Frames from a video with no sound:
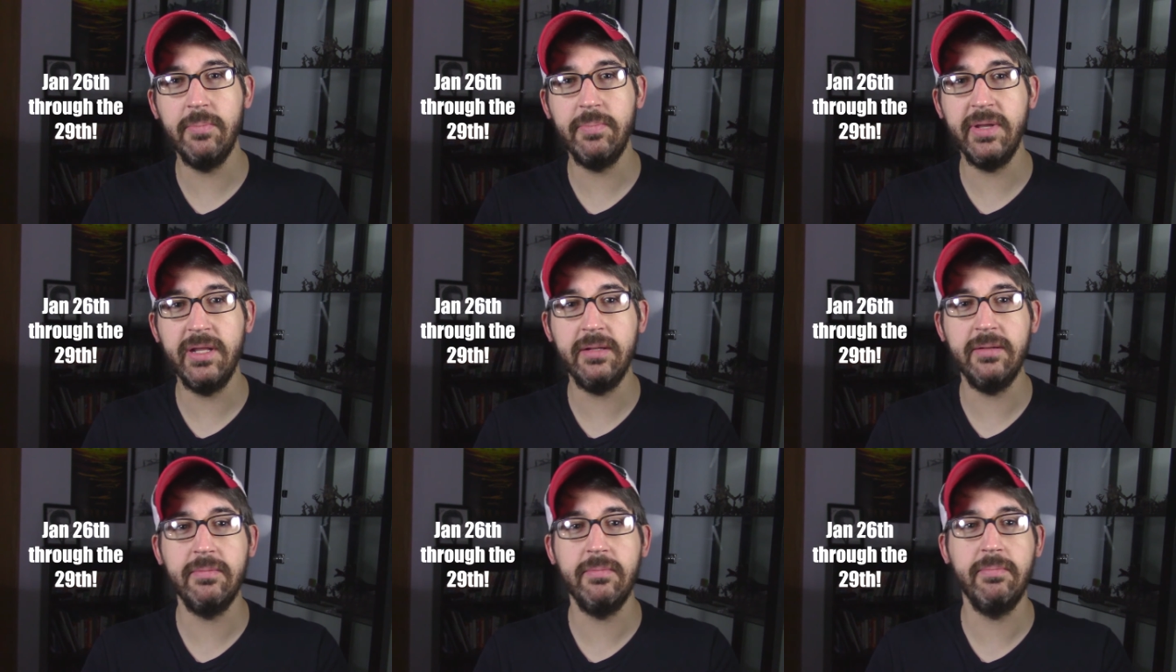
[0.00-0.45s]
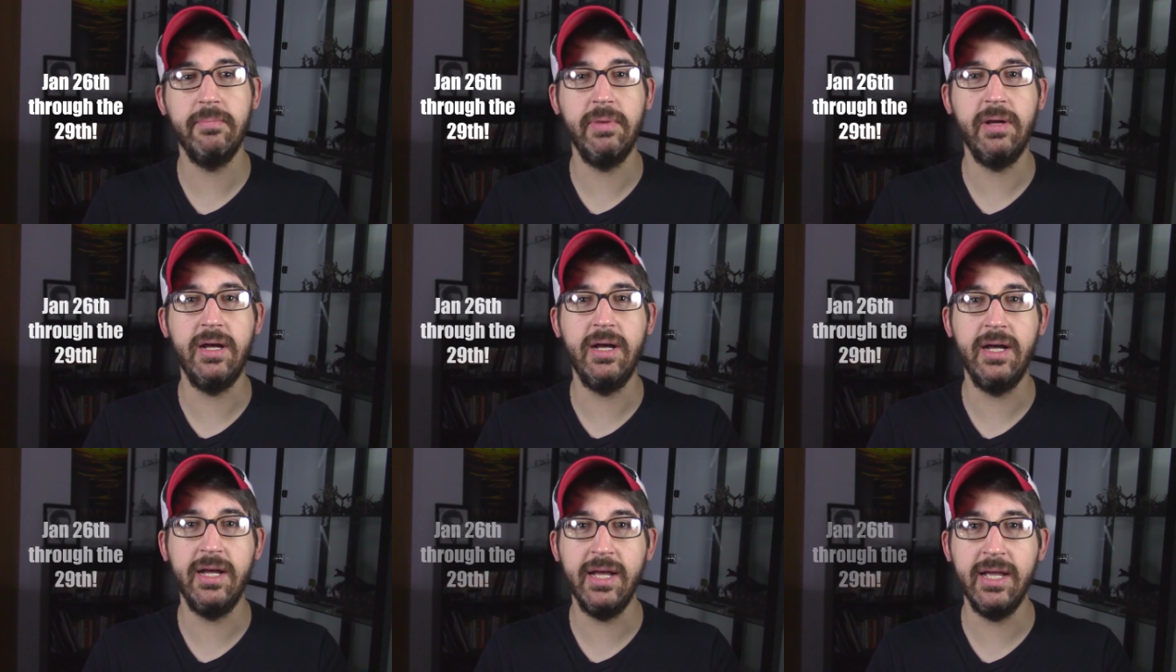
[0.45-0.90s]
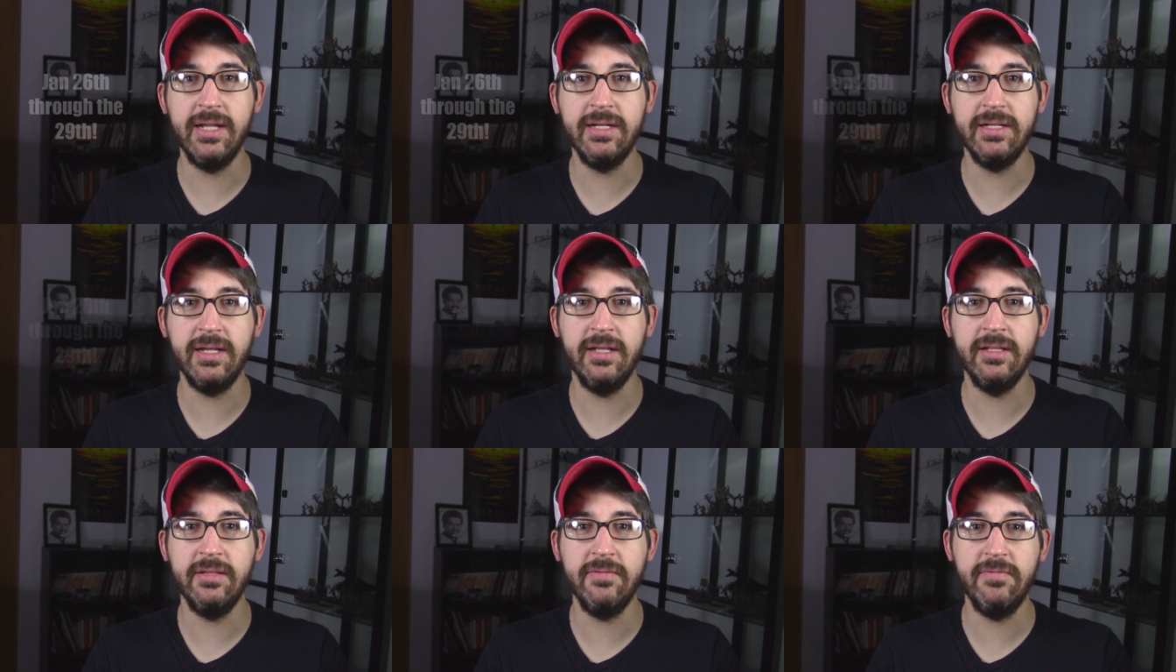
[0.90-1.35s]
bit behind
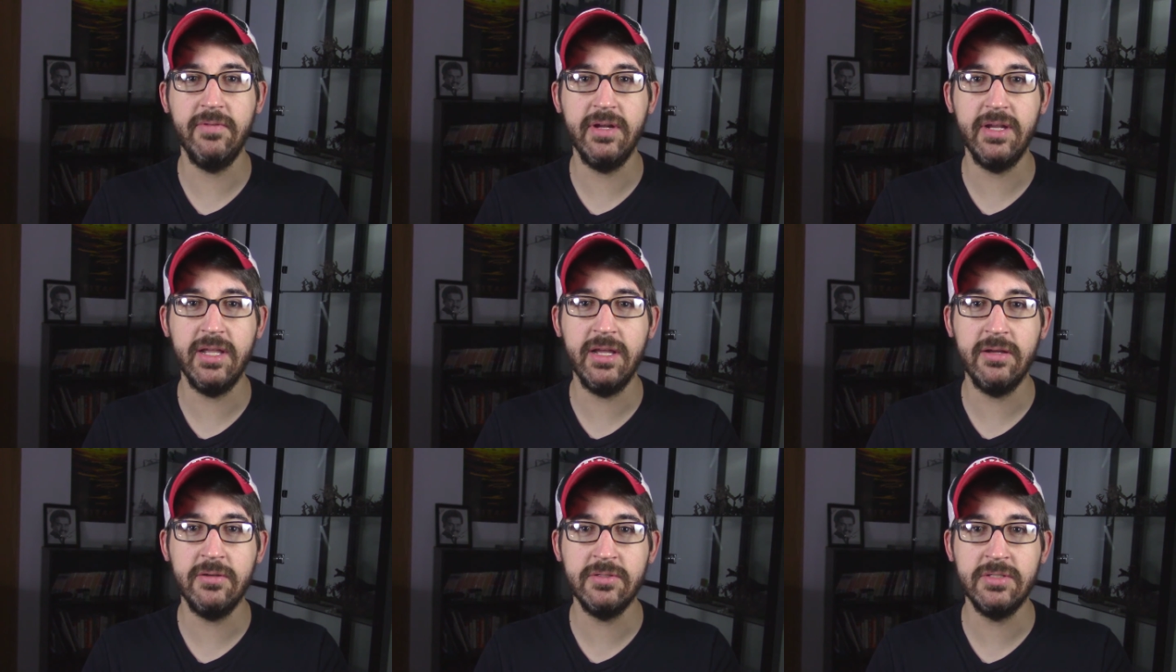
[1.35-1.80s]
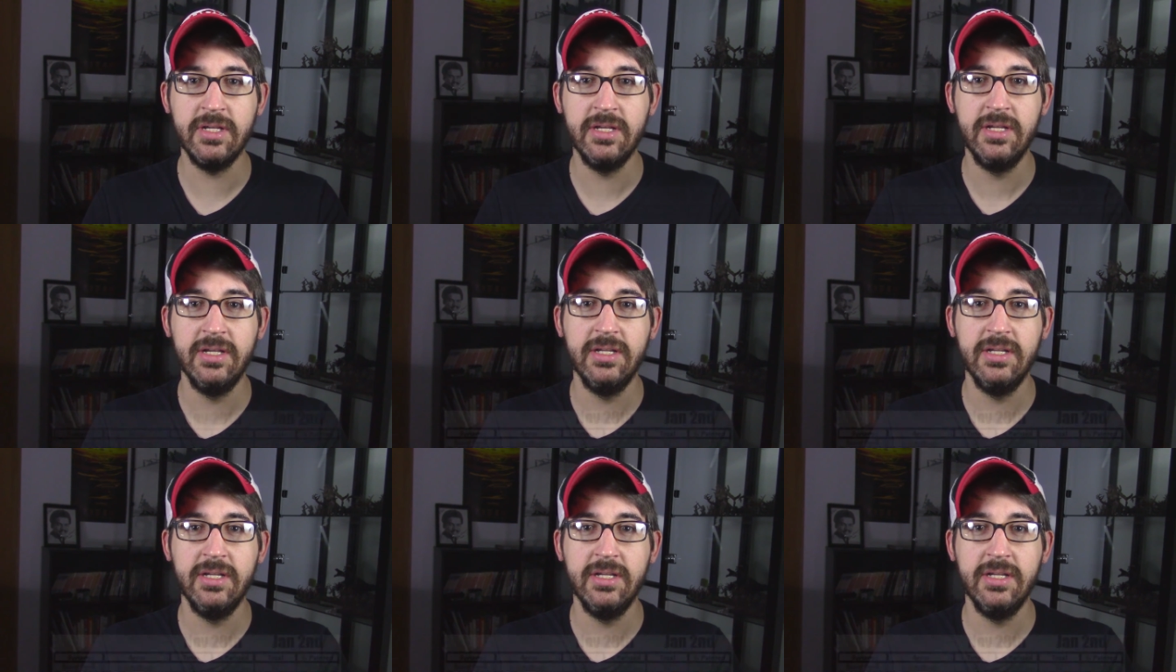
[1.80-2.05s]
on the videos,